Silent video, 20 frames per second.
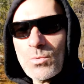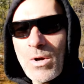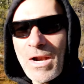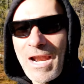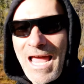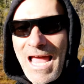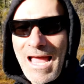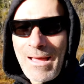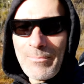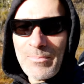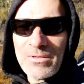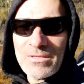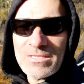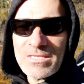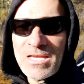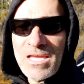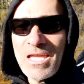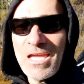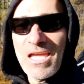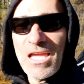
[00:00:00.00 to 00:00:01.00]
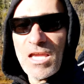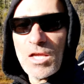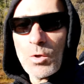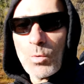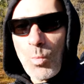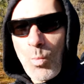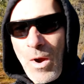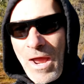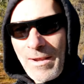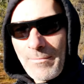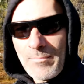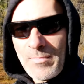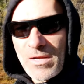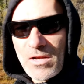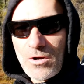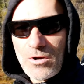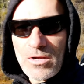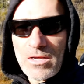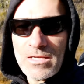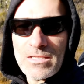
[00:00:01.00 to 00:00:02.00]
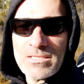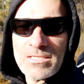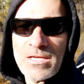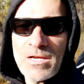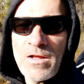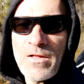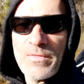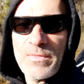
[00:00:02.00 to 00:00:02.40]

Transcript: what happens in wet periods,